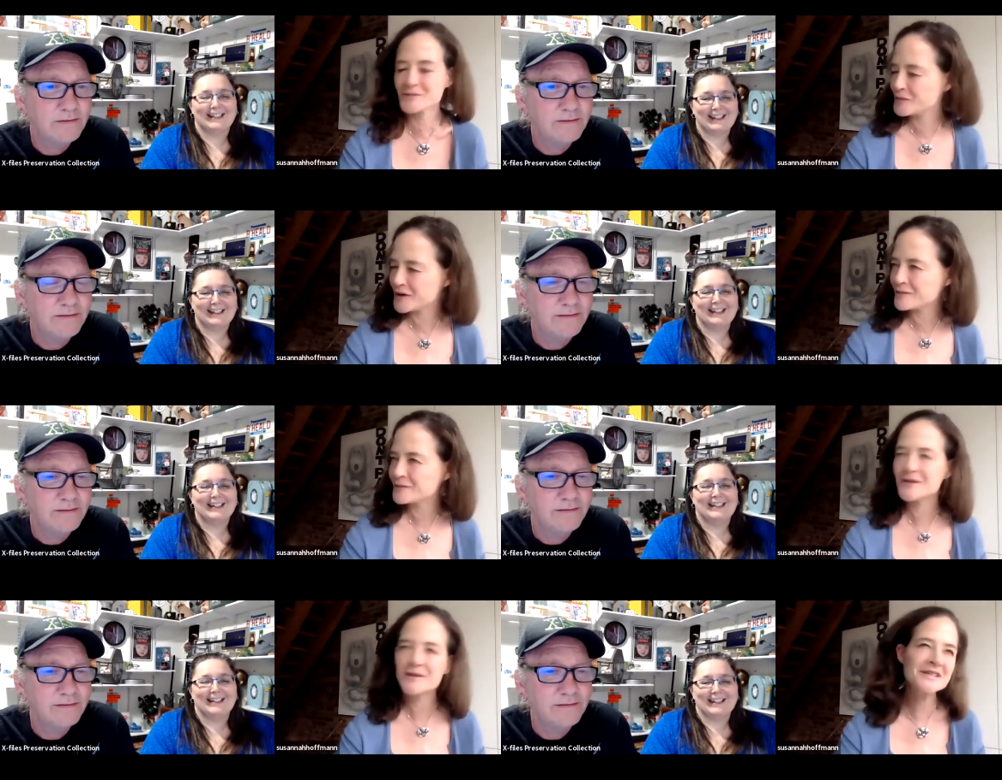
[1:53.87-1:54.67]
Speaker 1: what
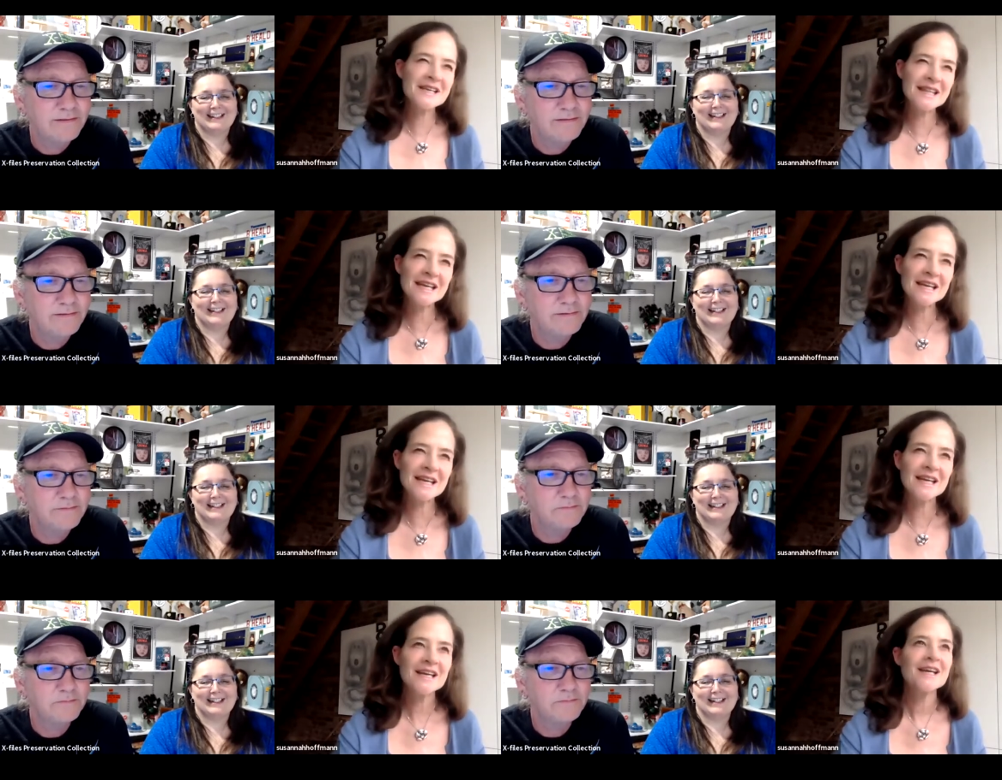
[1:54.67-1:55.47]
what was I thinking?
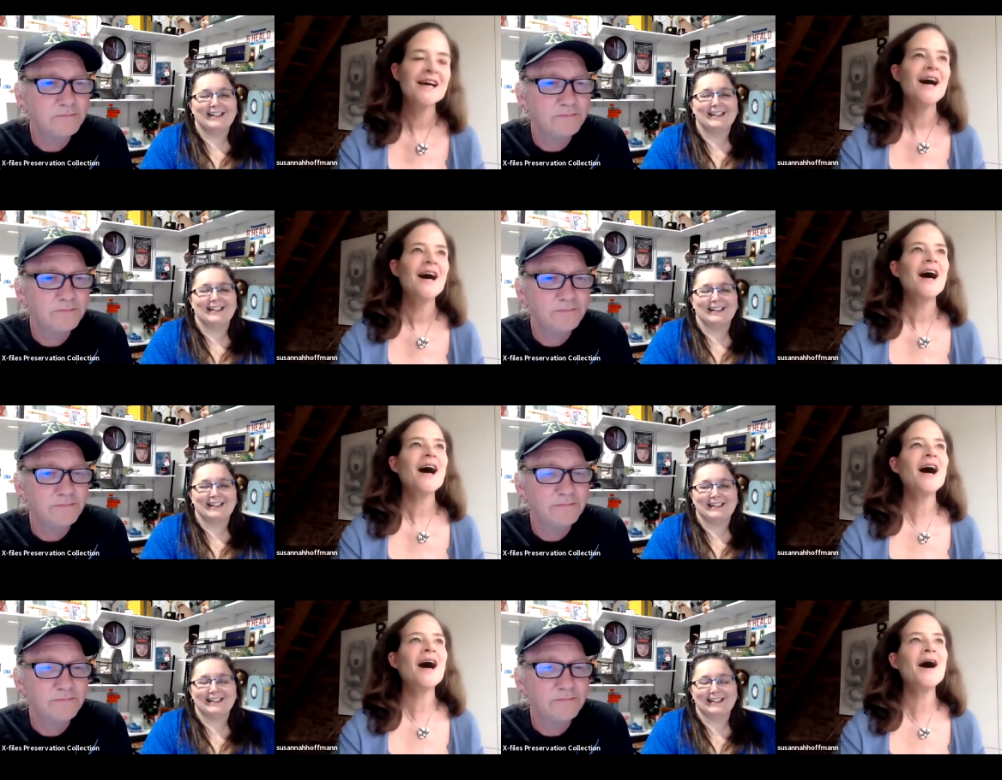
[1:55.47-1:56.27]

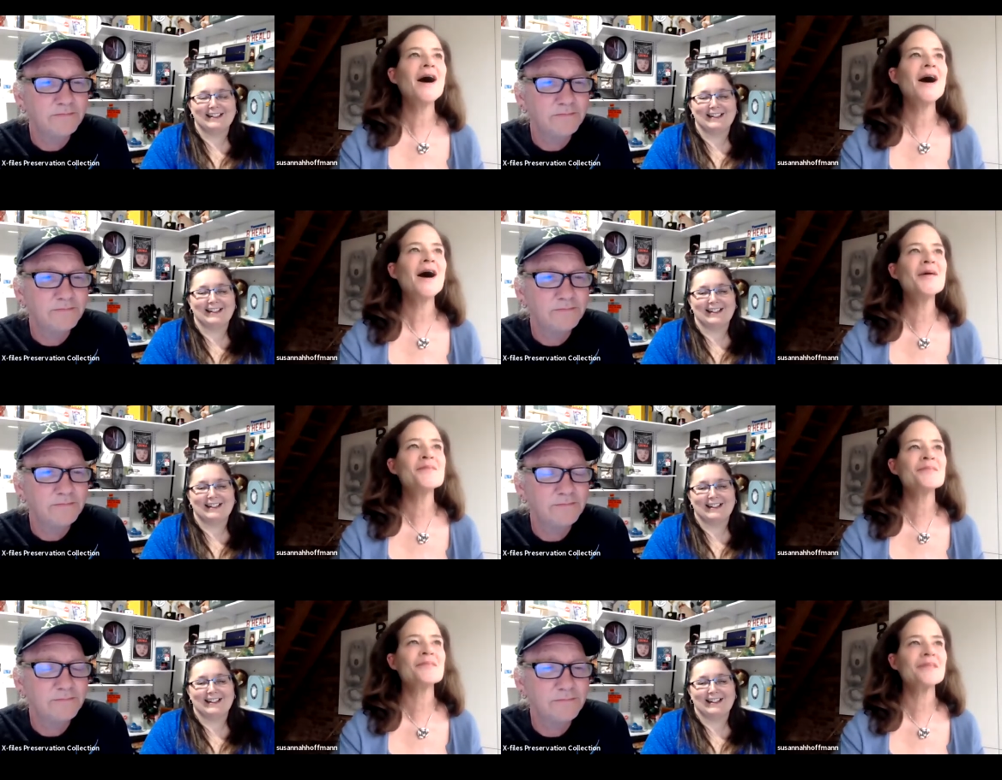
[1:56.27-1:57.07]

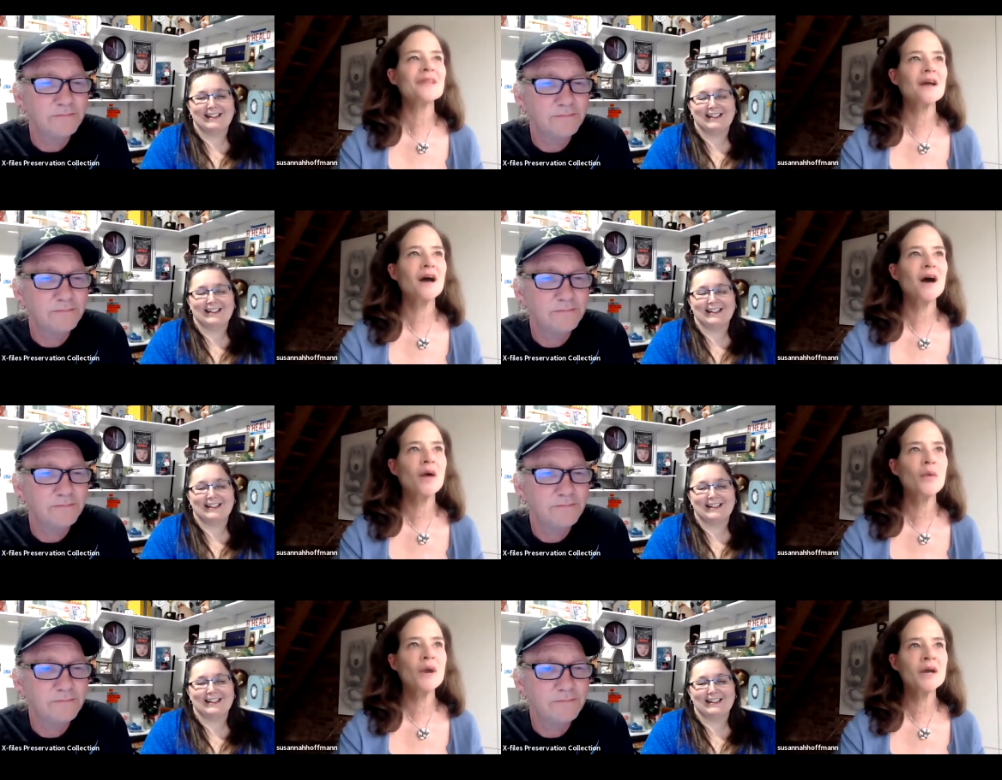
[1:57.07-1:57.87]
um
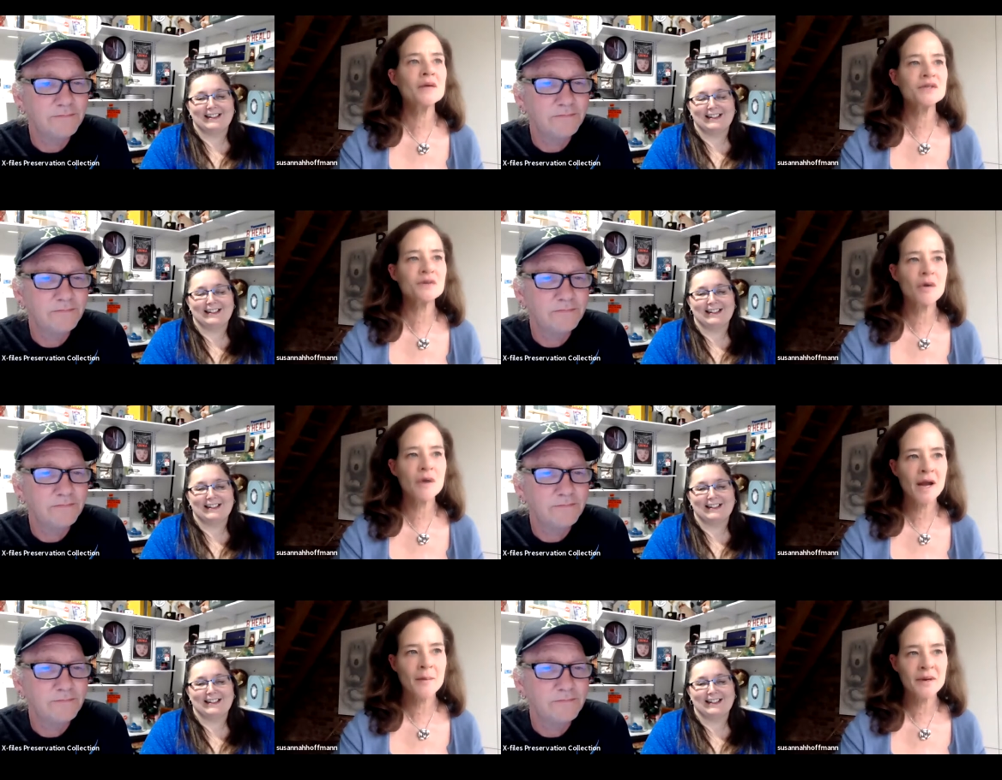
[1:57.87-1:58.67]
when I was
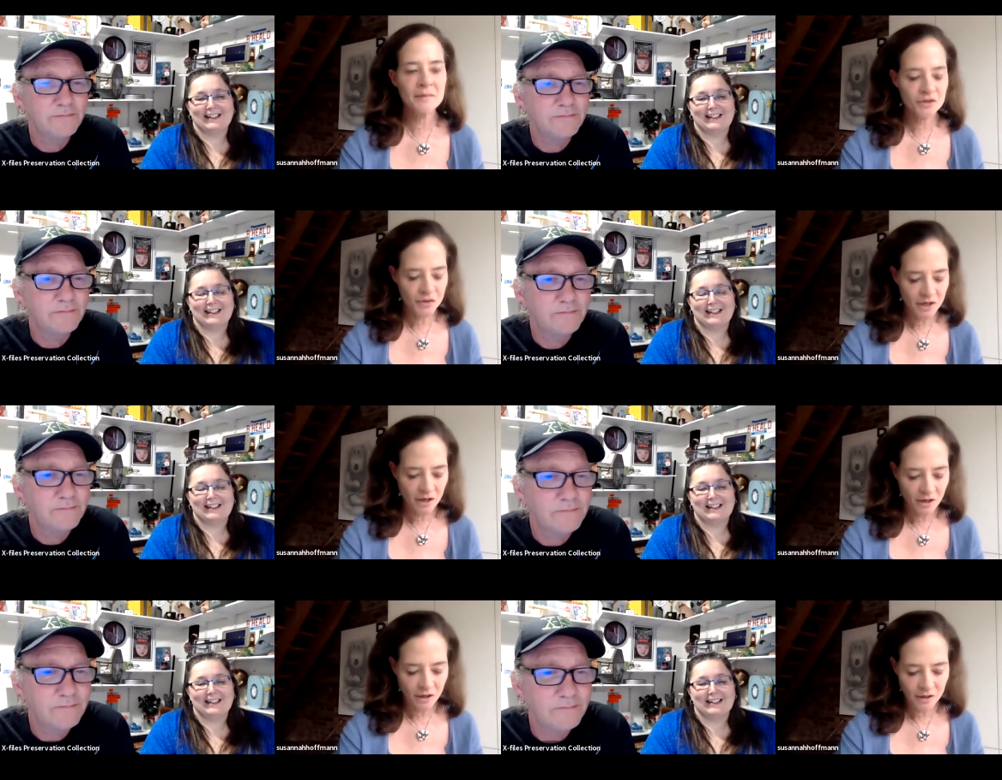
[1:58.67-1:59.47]
growing up in
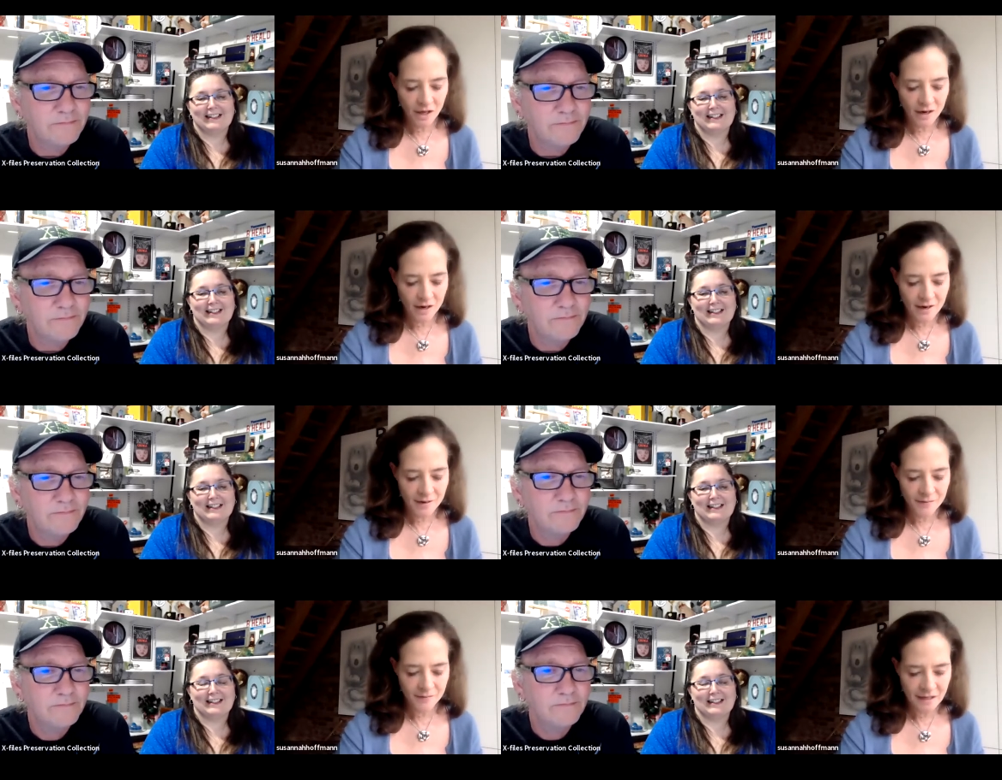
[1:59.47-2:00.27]
Montreal,
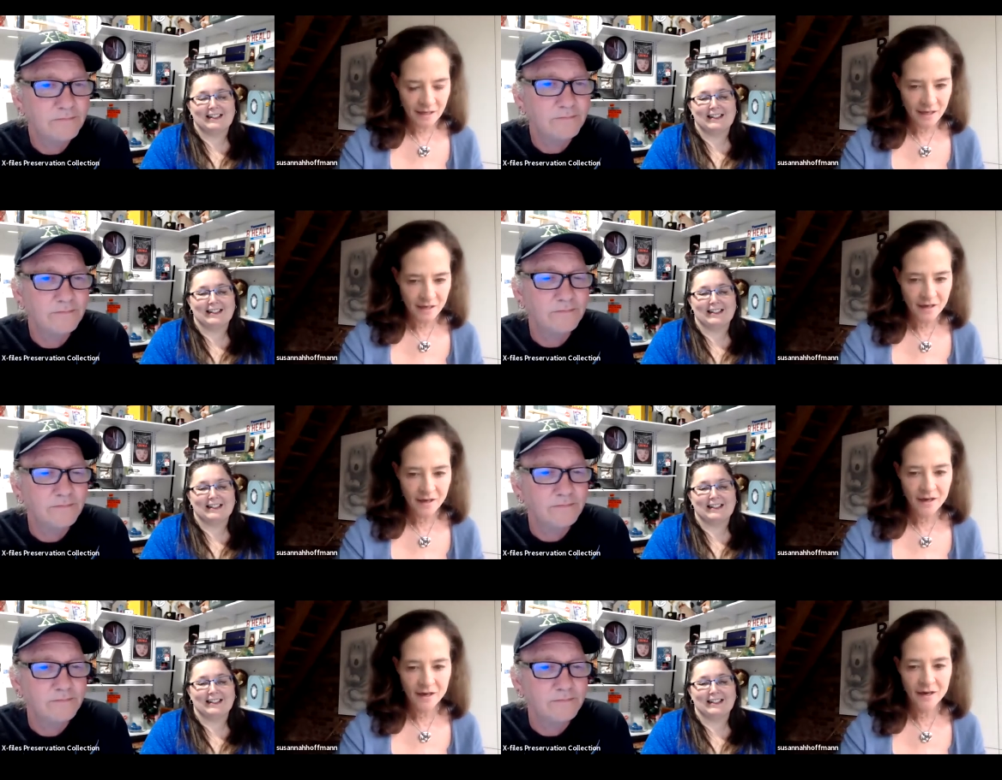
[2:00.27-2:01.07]
um, in Canada,
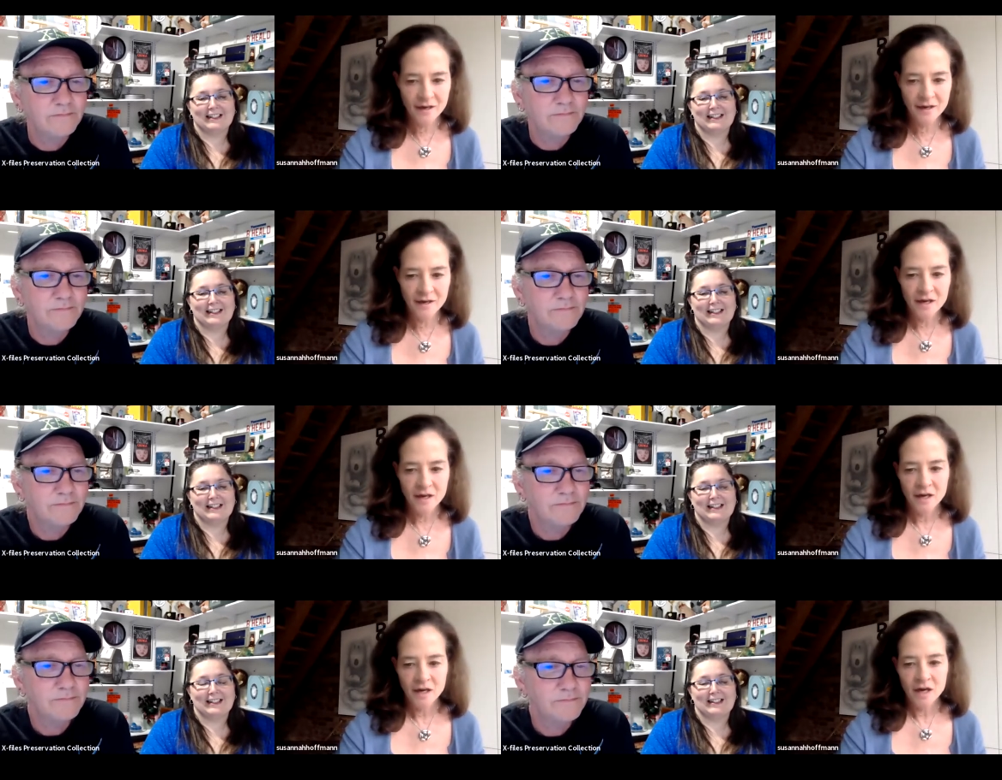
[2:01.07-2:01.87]
uh,
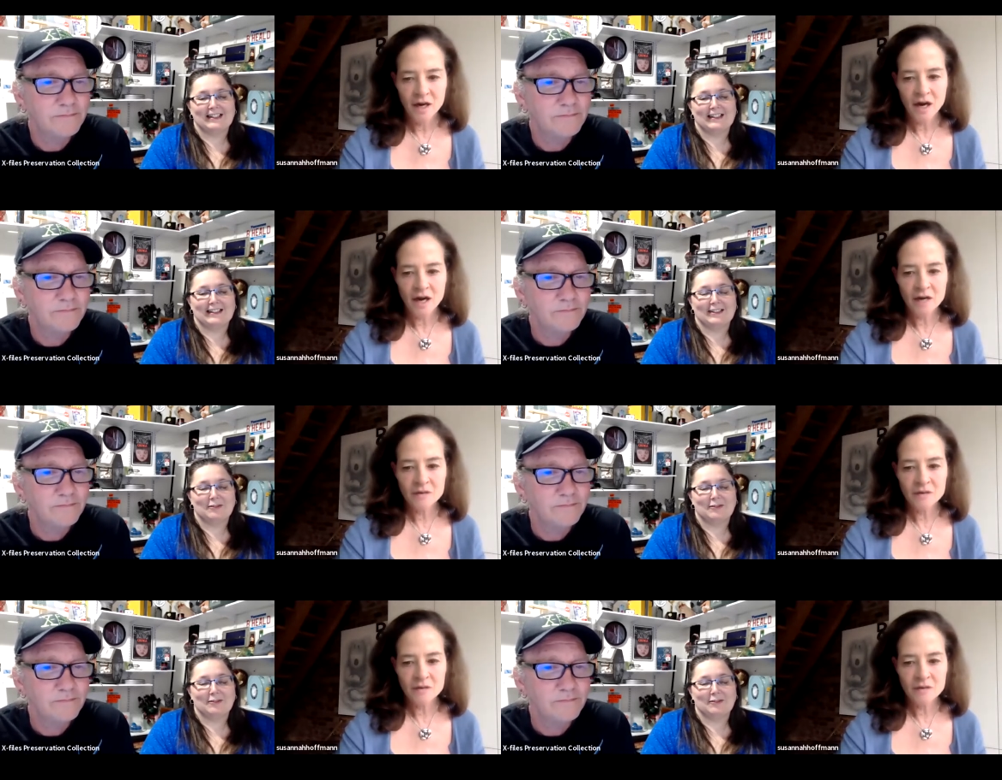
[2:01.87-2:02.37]
I